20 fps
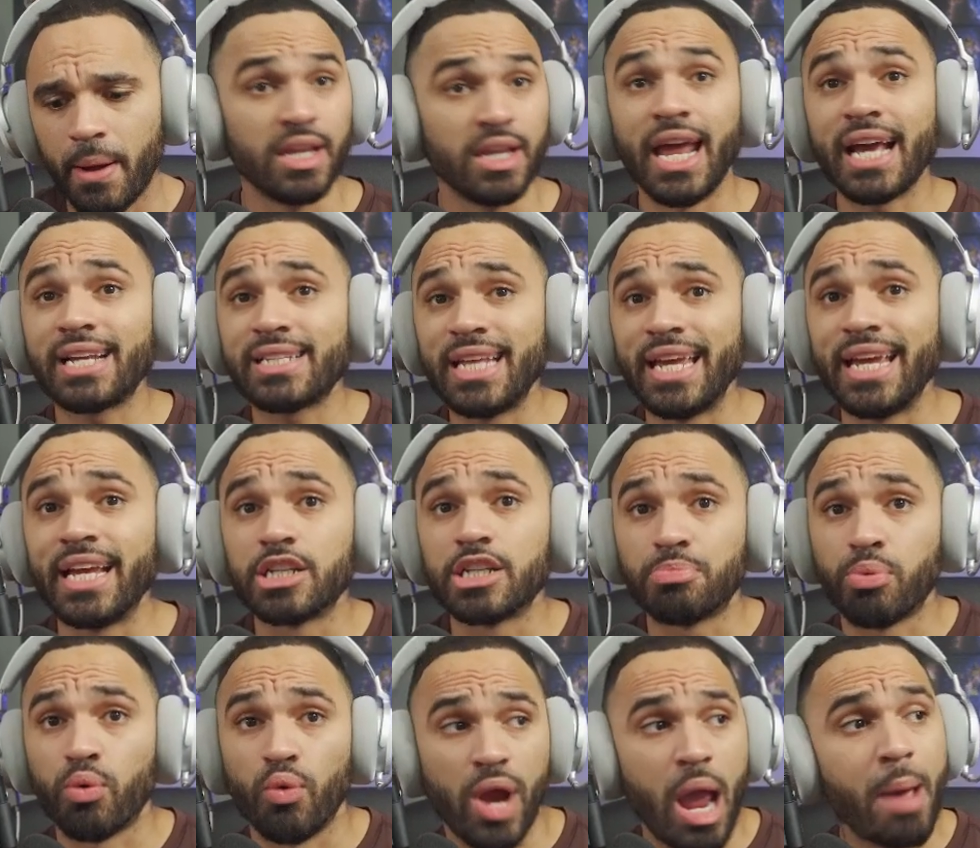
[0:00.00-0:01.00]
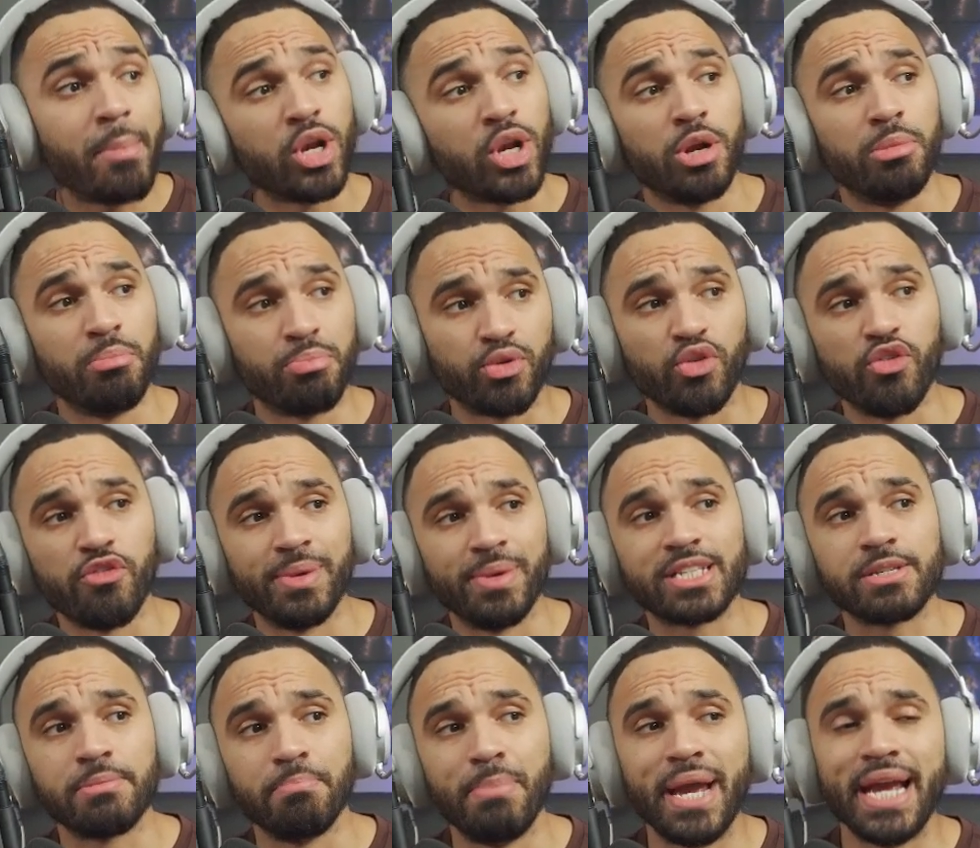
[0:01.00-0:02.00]
The next thing is parameter
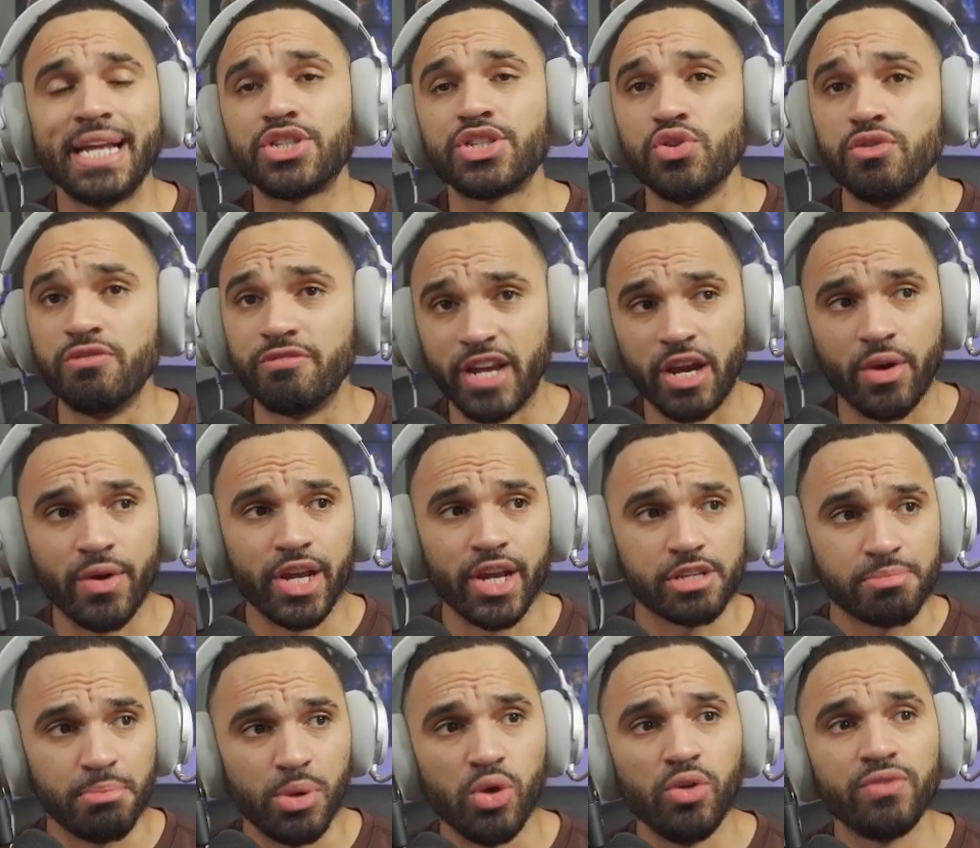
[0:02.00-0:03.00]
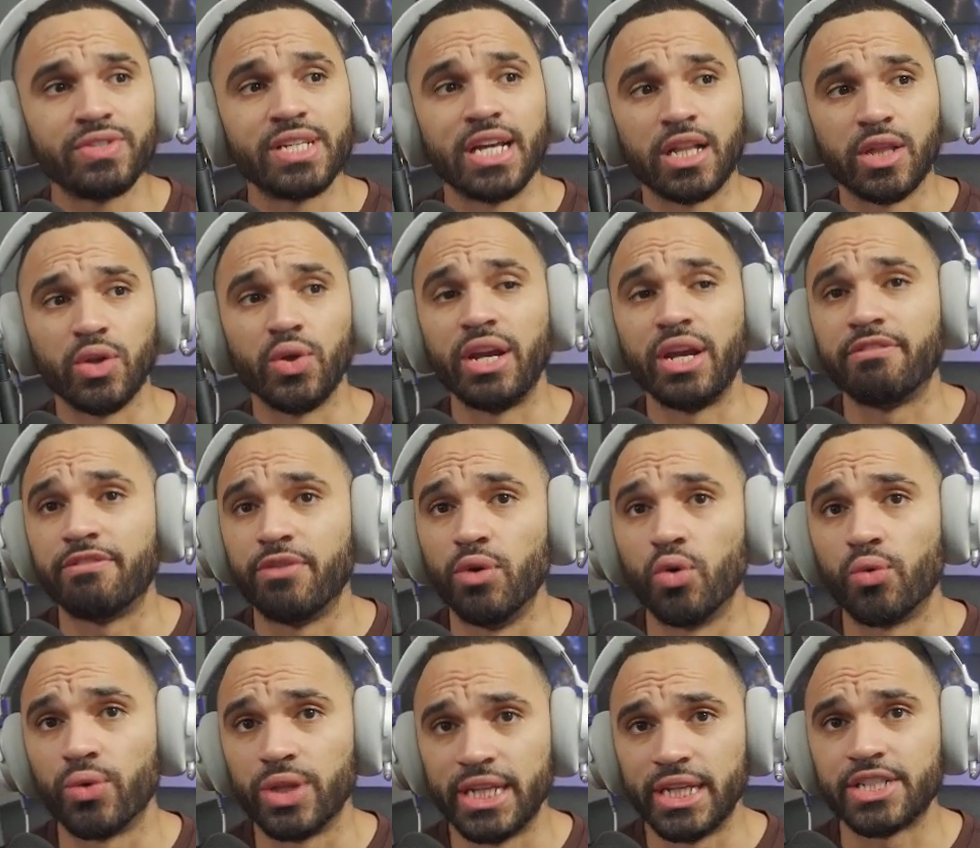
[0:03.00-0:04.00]
improvements made to various moves, including full
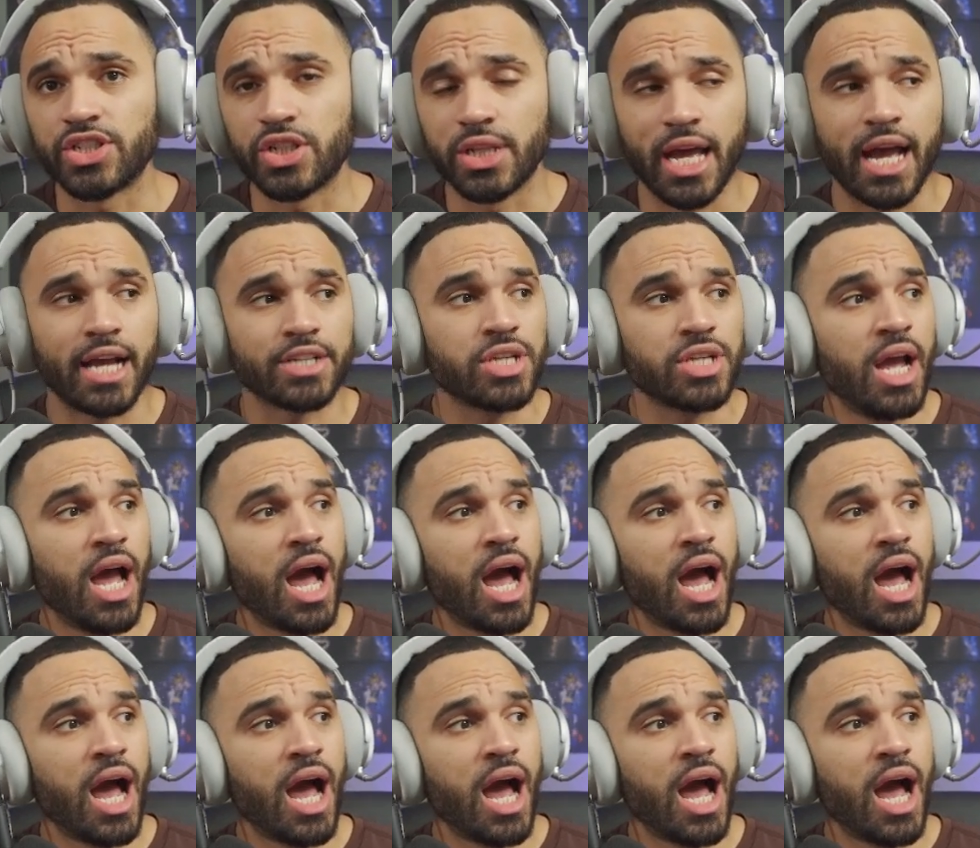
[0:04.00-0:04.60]
release slash.